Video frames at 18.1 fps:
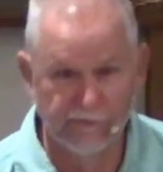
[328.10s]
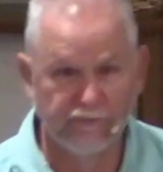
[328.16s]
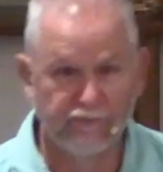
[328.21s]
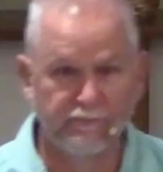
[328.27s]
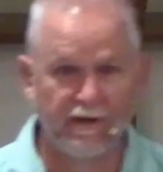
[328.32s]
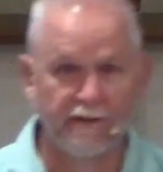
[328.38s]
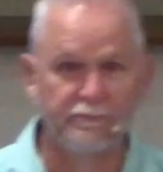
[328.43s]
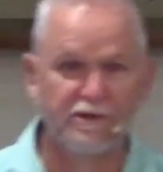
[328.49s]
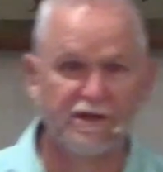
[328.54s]
do
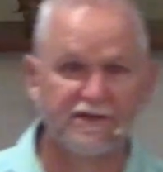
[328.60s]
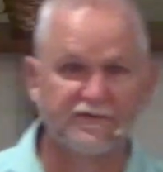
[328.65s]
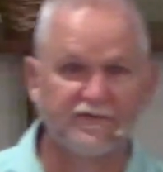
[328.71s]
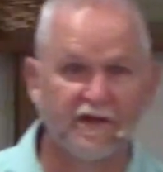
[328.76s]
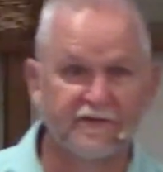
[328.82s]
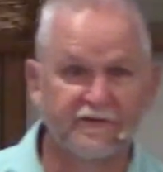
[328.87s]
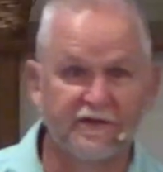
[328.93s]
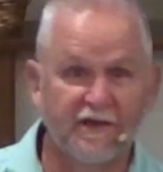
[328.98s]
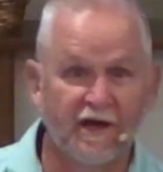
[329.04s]
my best
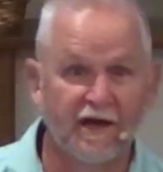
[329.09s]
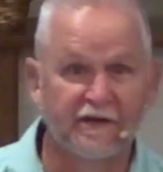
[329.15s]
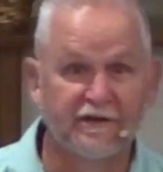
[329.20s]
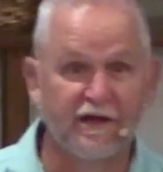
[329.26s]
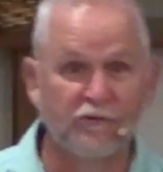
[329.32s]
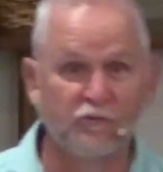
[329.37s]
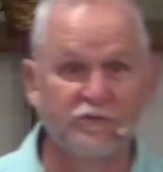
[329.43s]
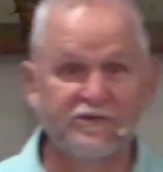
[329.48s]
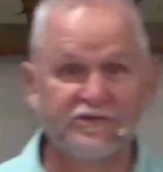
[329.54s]
not to knock
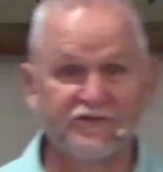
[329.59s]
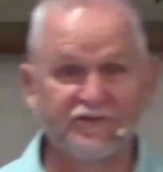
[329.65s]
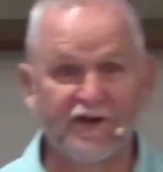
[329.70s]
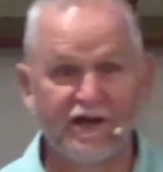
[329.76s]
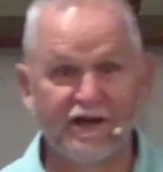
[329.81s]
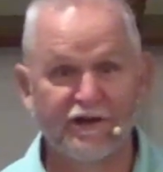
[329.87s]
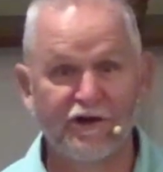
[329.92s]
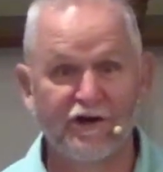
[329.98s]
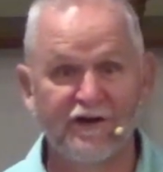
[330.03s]
that
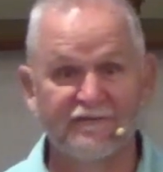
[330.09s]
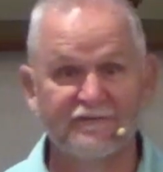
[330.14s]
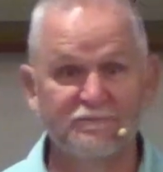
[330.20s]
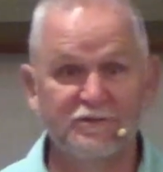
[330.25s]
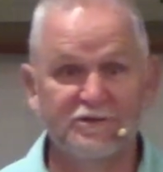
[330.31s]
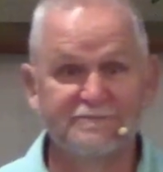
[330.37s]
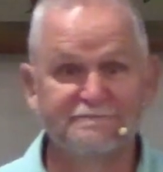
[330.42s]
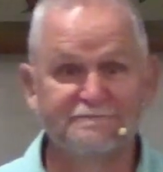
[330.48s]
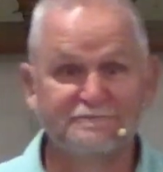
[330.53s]
windsock off,
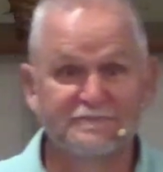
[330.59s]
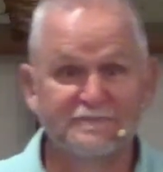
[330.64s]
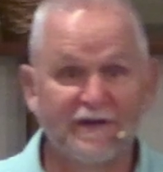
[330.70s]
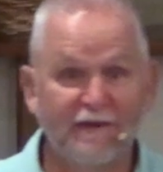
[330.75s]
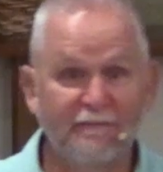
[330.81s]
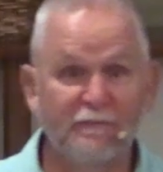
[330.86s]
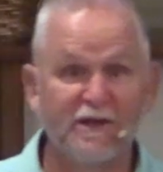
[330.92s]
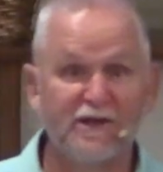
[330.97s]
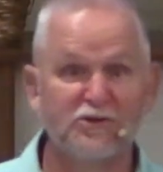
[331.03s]
but
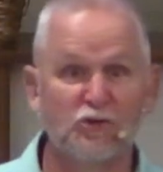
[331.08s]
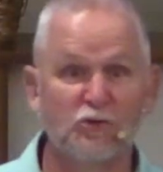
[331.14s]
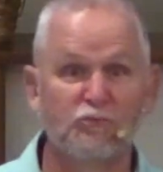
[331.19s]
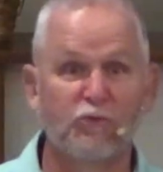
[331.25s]
I make no